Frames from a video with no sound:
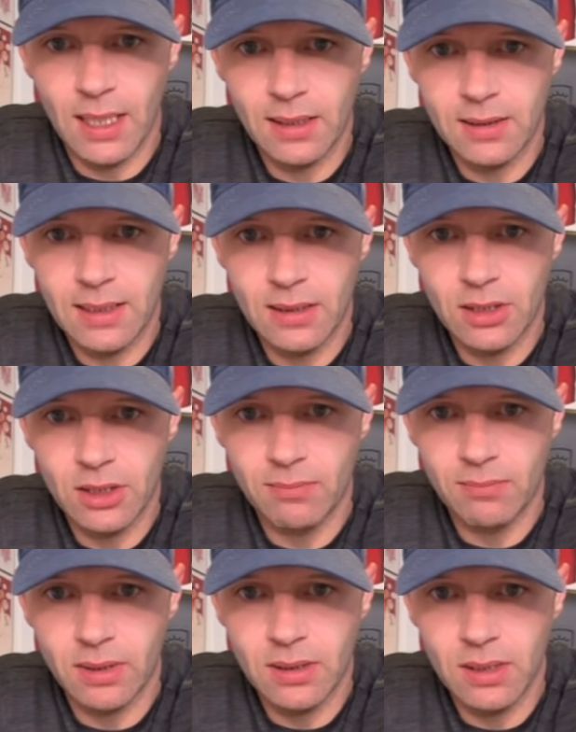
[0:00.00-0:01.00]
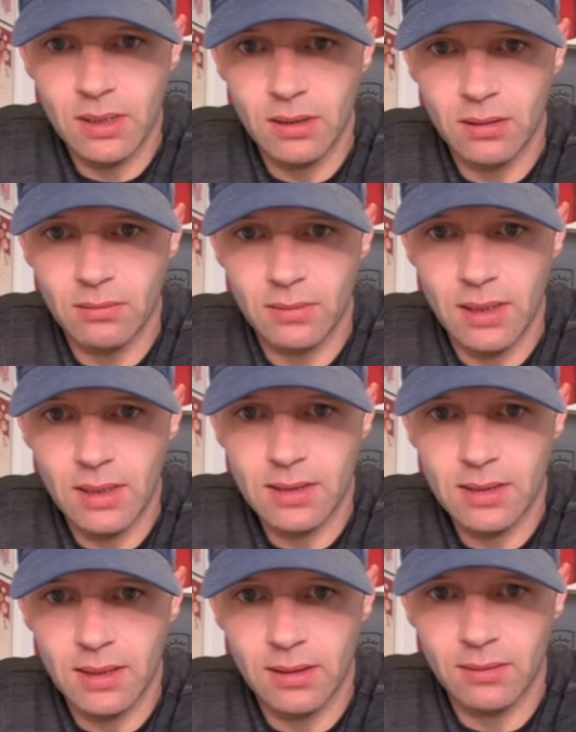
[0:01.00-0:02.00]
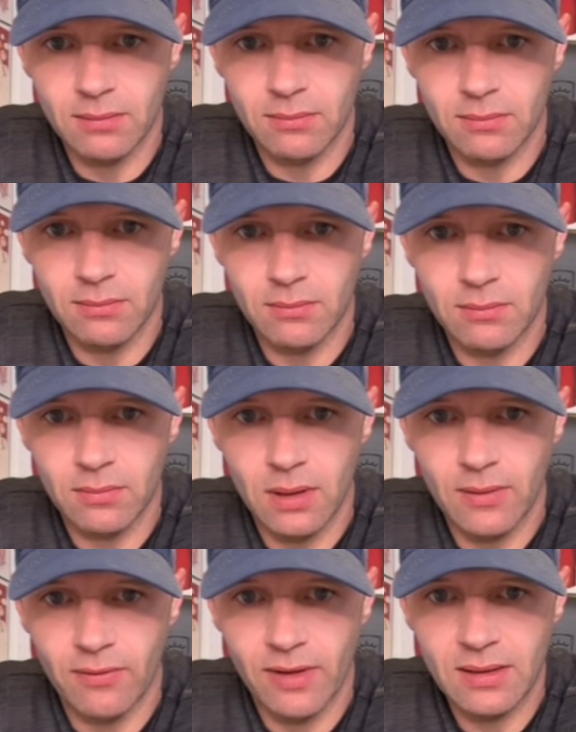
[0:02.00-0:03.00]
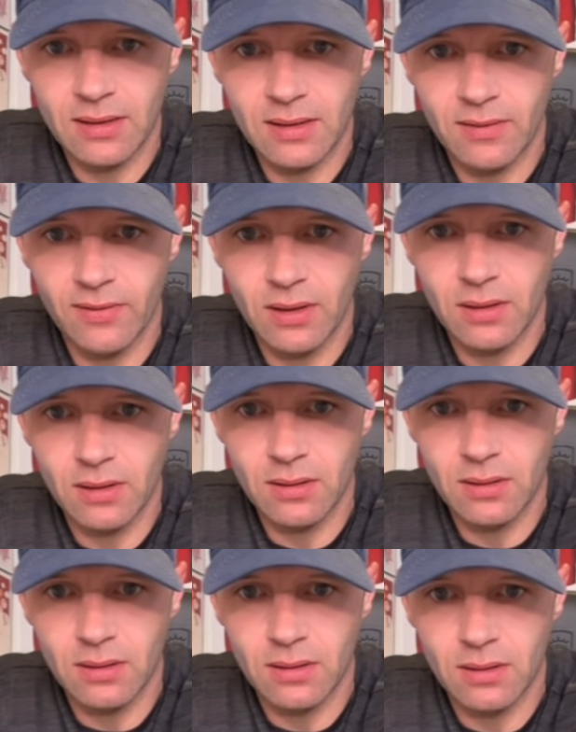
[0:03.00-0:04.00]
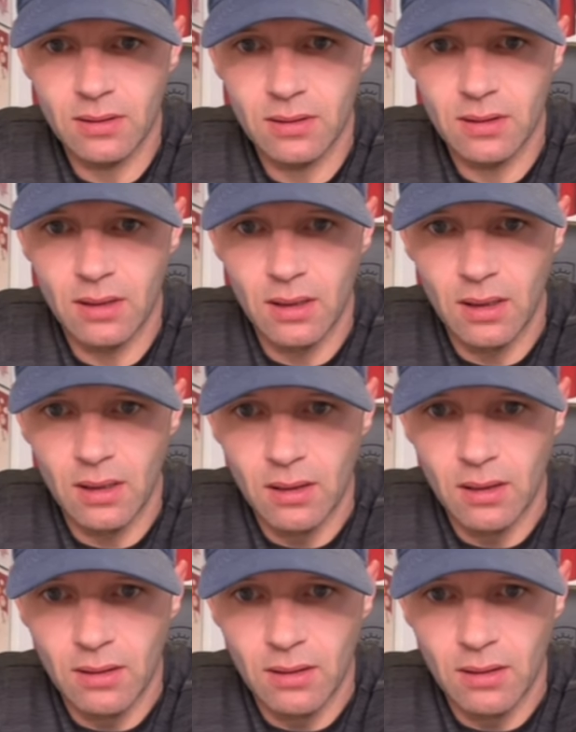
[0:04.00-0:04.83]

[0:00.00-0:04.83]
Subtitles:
Up the Irish, say shim busy. Yes, Dylan. Frantic fingers.